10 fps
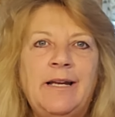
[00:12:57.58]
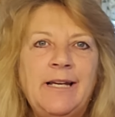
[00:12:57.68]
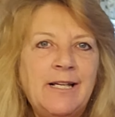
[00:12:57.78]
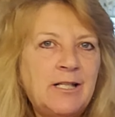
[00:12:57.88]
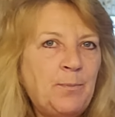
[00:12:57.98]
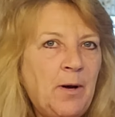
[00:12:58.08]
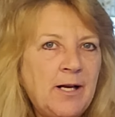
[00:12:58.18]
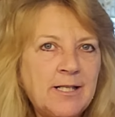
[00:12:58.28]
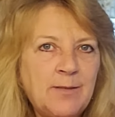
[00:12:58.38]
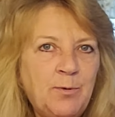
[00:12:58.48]
it's
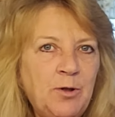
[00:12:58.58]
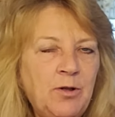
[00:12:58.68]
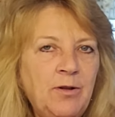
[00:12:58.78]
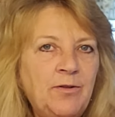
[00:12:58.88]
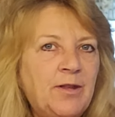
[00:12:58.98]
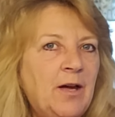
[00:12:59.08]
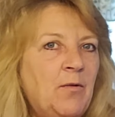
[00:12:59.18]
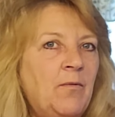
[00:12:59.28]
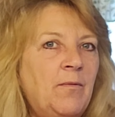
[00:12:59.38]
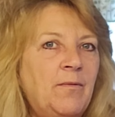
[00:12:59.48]
possible
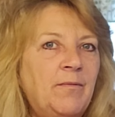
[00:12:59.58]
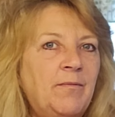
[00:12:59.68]
that